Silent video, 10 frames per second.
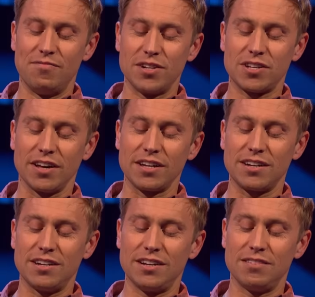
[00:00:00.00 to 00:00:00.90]
It's like...
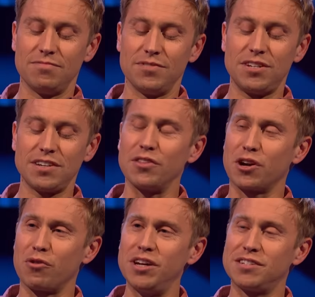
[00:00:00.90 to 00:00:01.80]
This is how the
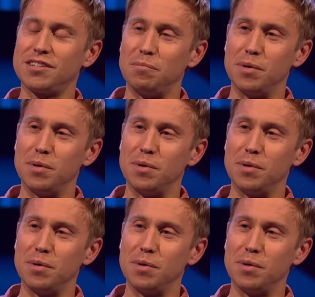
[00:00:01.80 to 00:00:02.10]
Greeks did